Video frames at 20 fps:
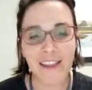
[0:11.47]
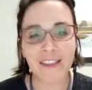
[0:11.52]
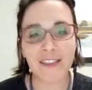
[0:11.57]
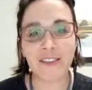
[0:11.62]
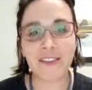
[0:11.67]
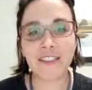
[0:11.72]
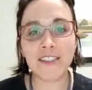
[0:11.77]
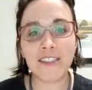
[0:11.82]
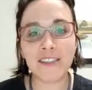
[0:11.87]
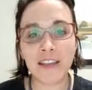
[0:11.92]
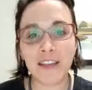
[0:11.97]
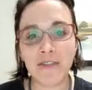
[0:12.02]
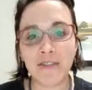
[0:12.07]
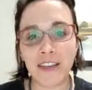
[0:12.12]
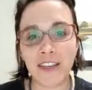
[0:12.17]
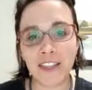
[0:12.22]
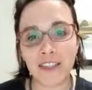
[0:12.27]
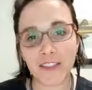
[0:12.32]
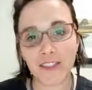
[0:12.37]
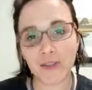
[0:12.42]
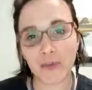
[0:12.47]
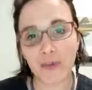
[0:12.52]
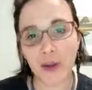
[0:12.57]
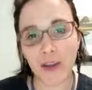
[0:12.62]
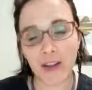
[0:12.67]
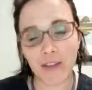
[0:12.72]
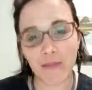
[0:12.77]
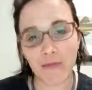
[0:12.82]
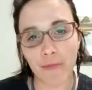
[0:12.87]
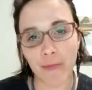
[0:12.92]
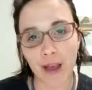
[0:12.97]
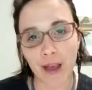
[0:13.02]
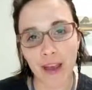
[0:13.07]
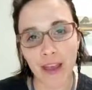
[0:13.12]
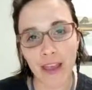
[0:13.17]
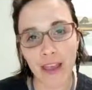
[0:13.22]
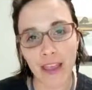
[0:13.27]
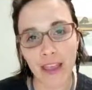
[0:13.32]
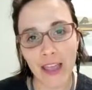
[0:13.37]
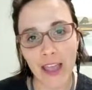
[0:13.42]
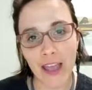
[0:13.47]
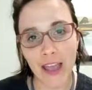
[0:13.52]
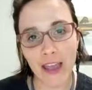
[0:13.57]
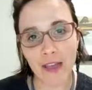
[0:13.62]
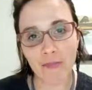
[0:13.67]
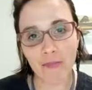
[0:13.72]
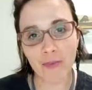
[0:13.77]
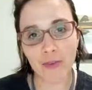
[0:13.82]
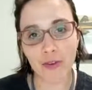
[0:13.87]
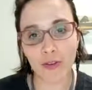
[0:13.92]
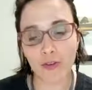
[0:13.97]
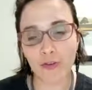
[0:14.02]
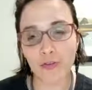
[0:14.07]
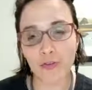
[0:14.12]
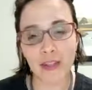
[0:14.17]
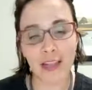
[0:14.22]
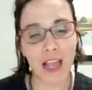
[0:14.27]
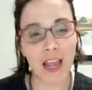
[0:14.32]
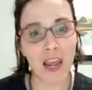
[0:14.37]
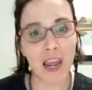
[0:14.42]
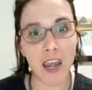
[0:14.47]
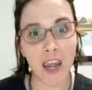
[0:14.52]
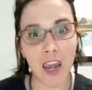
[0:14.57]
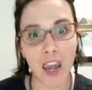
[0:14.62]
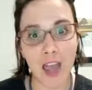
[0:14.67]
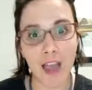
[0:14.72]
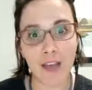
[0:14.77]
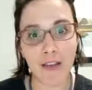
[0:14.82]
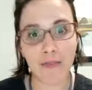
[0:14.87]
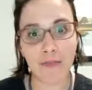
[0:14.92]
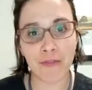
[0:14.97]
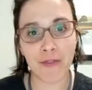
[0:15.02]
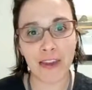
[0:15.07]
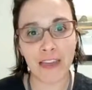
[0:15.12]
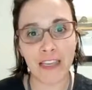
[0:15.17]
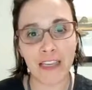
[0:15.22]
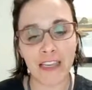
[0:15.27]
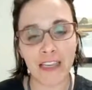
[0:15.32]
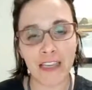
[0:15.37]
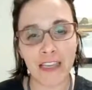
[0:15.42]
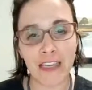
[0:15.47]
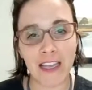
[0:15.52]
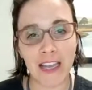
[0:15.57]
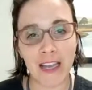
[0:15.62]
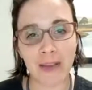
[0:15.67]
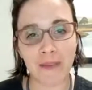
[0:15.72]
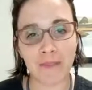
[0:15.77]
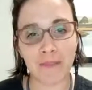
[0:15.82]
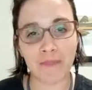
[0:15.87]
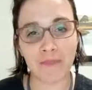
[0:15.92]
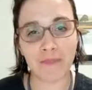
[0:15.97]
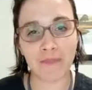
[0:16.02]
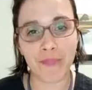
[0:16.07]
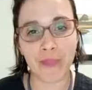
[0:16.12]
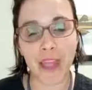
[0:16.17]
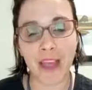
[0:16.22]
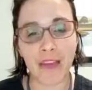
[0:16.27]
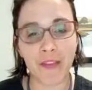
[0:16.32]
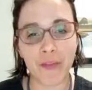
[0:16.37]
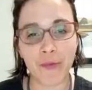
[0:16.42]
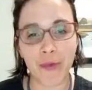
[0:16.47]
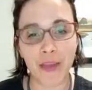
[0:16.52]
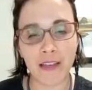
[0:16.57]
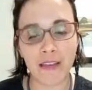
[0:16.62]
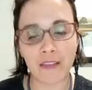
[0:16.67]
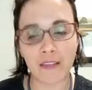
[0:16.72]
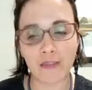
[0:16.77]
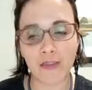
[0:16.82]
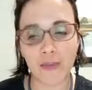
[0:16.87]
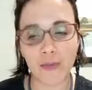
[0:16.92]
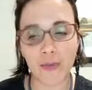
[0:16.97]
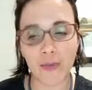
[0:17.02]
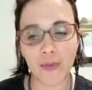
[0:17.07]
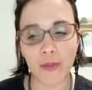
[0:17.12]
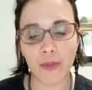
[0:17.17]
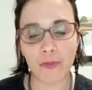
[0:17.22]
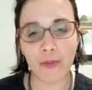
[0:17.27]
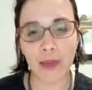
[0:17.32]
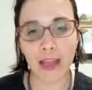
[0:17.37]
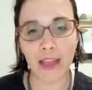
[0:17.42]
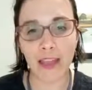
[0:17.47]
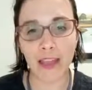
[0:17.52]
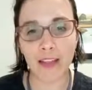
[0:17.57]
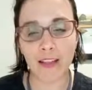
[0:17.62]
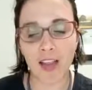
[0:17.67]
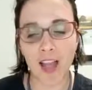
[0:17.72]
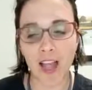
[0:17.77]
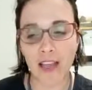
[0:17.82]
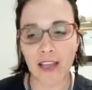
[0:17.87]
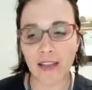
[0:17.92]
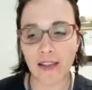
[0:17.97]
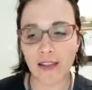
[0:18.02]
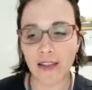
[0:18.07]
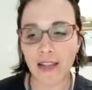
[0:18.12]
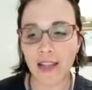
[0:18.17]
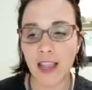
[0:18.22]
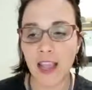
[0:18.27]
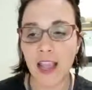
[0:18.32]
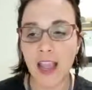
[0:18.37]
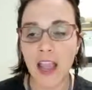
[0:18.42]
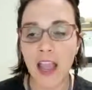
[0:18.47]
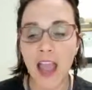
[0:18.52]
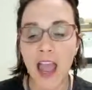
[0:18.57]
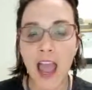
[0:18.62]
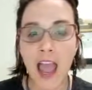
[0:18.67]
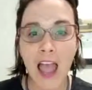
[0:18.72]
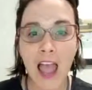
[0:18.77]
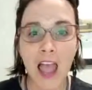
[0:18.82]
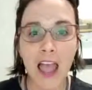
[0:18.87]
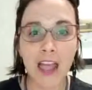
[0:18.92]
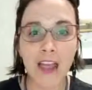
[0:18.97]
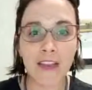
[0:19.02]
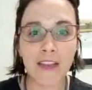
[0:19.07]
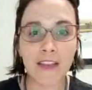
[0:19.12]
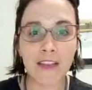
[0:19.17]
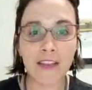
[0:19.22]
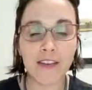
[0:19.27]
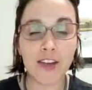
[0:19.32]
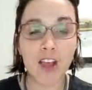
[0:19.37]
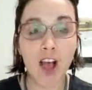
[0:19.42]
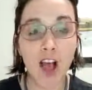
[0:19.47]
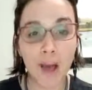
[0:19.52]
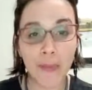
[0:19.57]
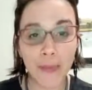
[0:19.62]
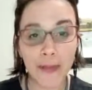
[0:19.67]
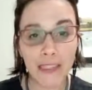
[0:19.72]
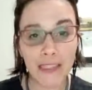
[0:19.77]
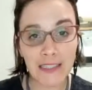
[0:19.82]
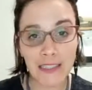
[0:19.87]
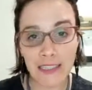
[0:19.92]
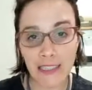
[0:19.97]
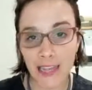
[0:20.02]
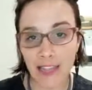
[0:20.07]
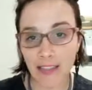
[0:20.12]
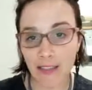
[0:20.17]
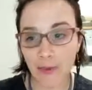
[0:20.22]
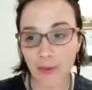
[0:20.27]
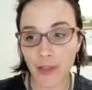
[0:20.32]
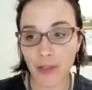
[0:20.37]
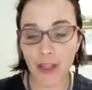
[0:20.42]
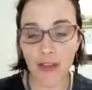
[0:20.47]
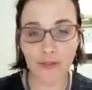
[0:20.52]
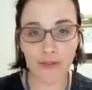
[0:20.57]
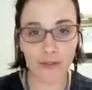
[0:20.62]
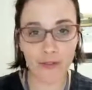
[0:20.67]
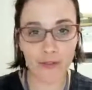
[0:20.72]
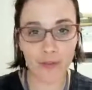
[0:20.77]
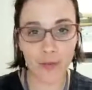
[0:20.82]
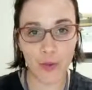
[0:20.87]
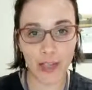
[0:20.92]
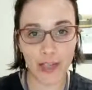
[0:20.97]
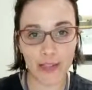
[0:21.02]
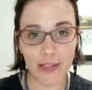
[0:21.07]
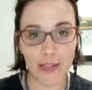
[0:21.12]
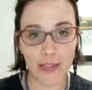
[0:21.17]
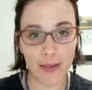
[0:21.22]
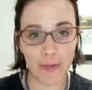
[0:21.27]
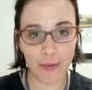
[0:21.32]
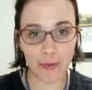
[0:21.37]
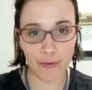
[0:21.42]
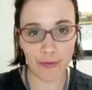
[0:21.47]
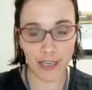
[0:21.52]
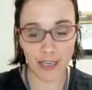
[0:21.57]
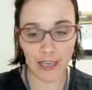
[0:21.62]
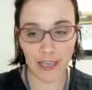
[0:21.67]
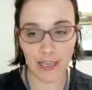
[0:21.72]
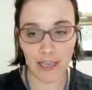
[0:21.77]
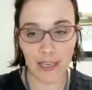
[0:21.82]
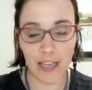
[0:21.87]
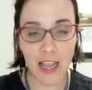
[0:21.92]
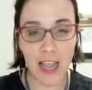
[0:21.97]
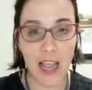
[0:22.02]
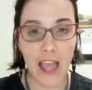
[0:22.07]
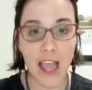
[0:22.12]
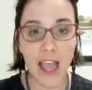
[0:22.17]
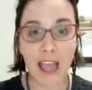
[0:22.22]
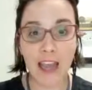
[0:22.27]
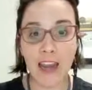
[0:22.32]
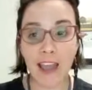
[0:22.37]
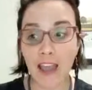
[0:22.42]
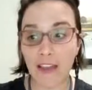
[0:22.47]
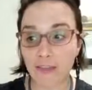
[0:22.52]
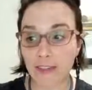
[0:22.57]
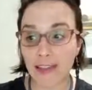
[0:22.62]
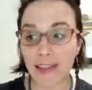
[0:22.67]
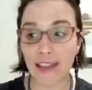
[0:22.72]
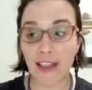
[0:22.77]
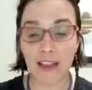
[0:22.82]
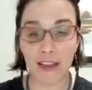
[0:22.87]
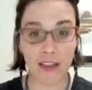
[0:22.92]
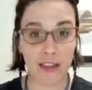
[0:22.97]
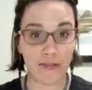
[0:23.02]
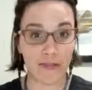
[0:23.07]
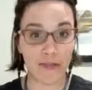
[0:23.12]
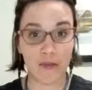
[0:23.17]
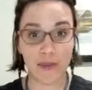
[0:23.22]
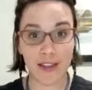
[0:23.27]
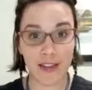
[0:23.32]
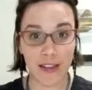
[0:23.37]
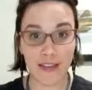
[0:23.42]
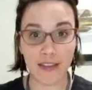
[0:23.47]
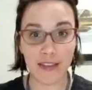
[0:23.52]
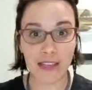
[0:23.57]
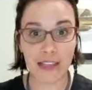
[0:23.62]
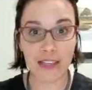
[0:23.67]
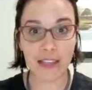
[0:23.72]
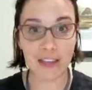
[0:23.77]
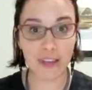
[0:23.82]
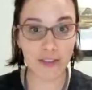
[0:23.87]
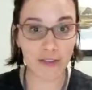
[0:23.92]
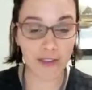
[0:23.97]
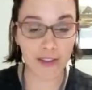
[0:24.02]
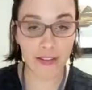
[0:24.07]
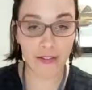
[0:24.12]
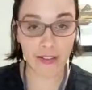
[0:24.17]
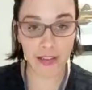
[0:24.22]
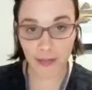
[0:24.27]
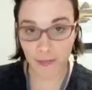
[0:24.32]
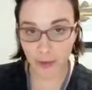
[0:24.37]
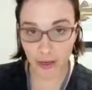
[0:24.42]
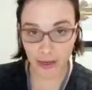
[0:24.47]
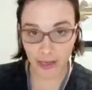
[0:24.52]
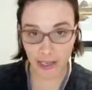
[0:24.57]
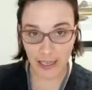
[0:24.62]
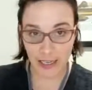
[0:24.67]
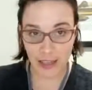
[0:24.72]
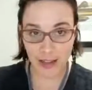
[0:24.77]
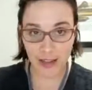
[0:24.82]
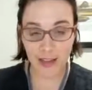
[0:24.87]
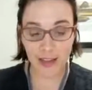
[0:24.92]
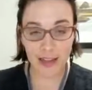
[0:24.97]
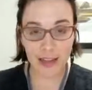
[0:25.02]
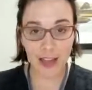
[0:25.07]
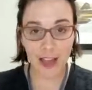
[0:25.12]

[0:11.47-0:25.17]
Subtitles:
So I just got finished one of my groups. I love running health and wellness groups with my clients, and the topic today that we covered was label reading. And I have to say, even with 17 years of experience,